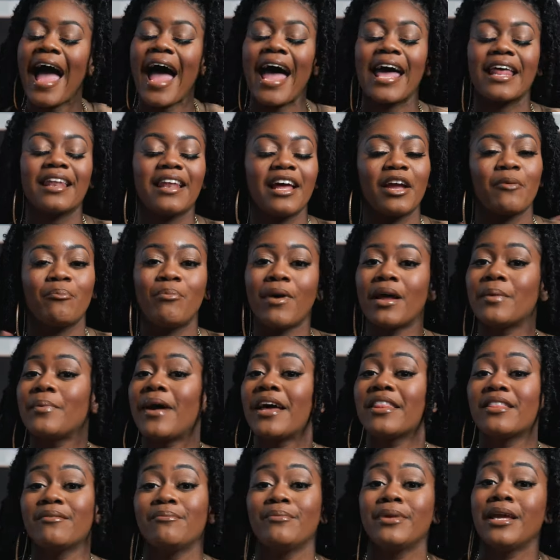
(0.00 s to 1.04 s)
at like Bed
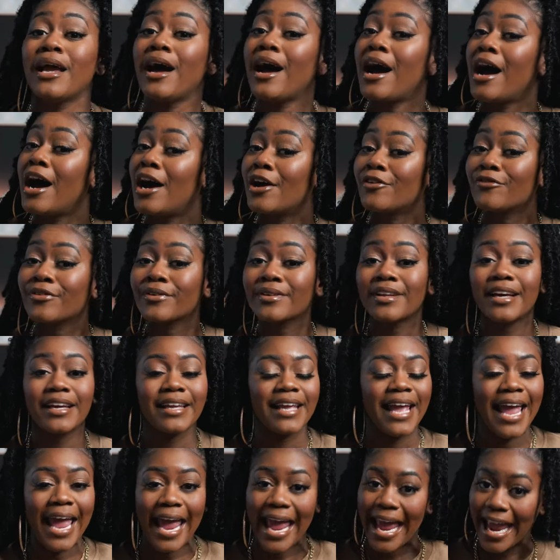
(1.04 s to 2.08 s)
Bath & Beyond for
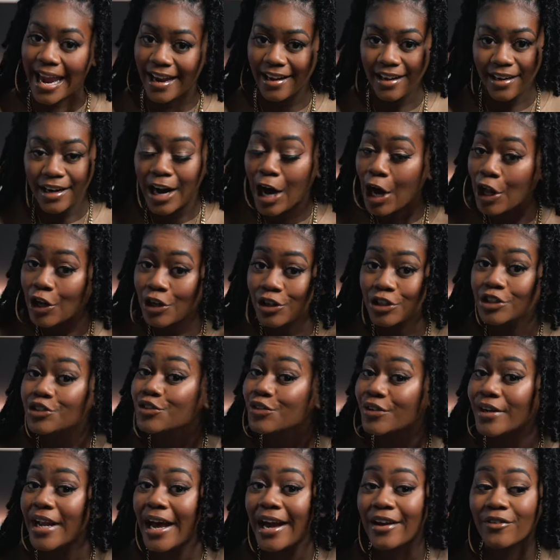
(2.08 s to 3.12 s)
like $80
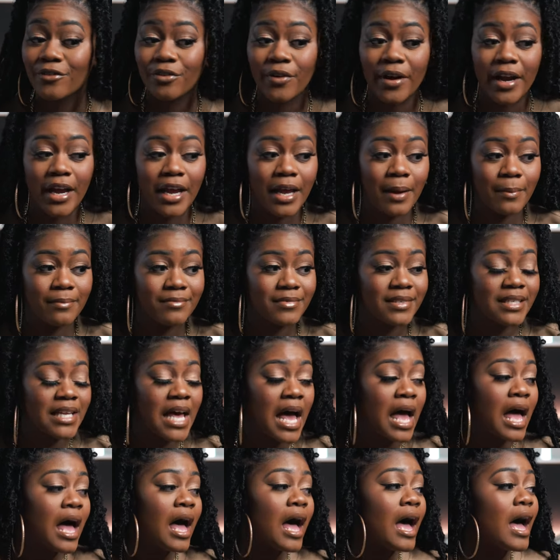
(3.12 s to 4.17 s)
for 9 frames,
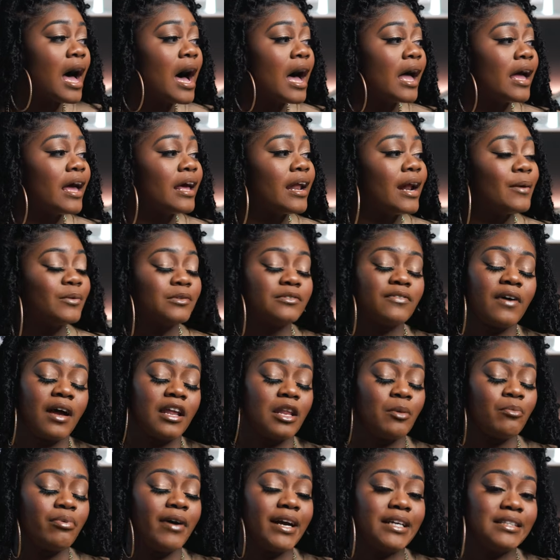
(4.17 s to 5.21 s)
and I was
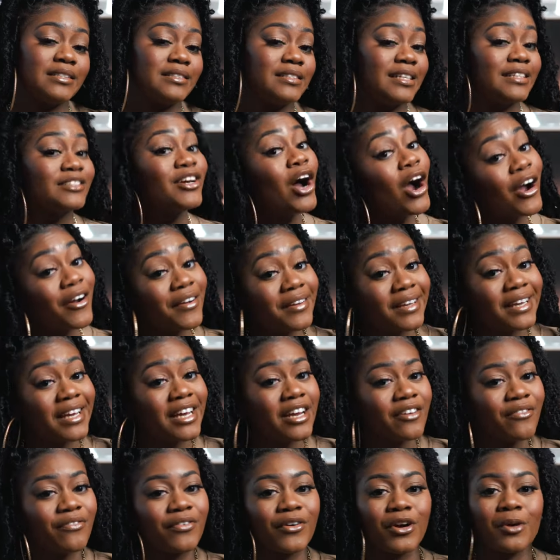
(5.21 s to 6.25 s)
finding prices at
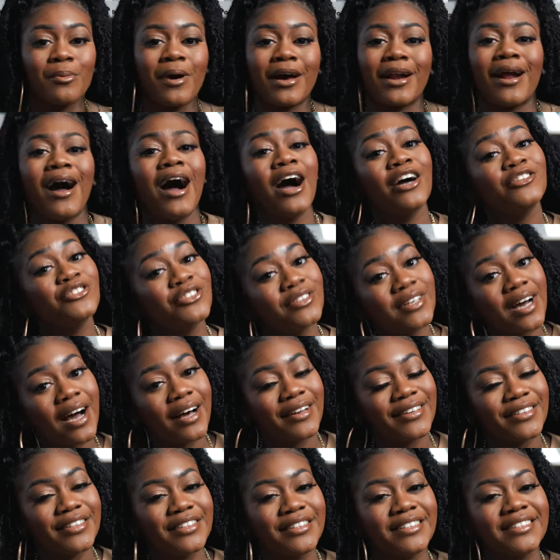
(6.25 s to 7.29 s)
Target for about
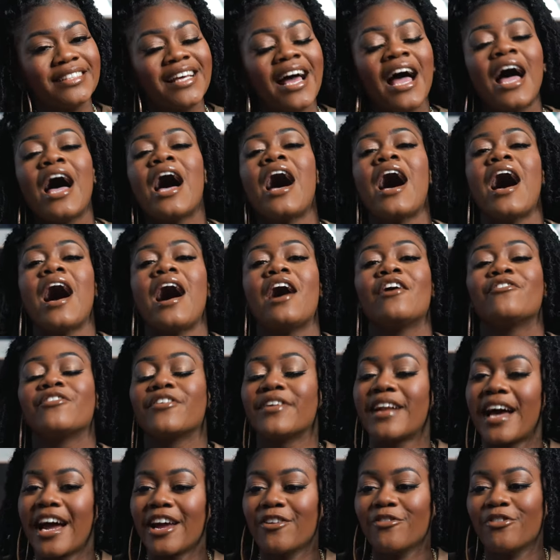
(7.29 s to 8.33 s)
$100
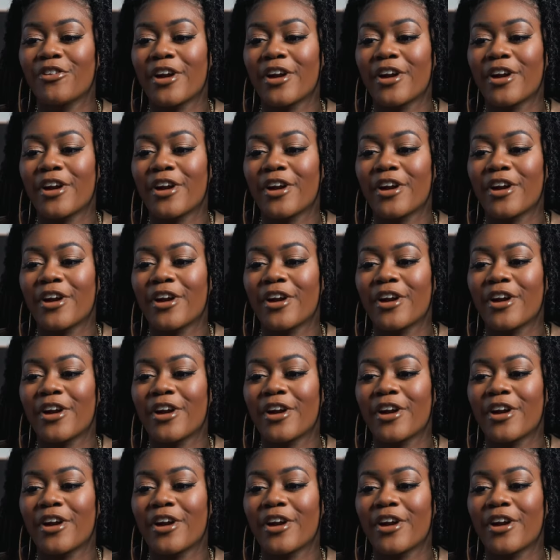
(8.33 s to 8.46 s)
for 9